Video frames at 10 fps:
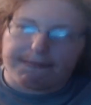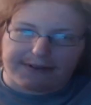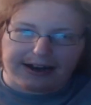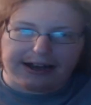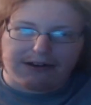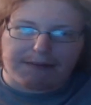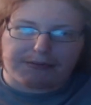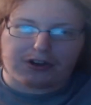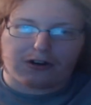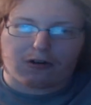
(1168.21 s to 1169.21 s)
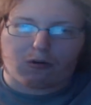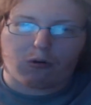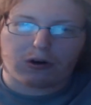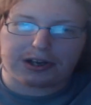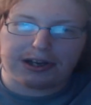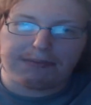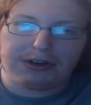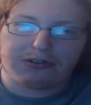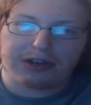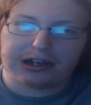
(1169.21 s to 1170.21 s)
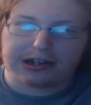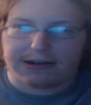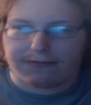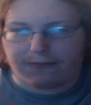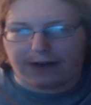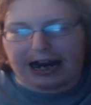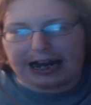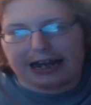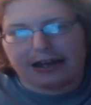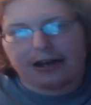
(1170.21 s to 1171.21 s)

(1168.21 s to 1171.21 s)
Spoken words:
Brand new episode of Quarantine Musings on Friday.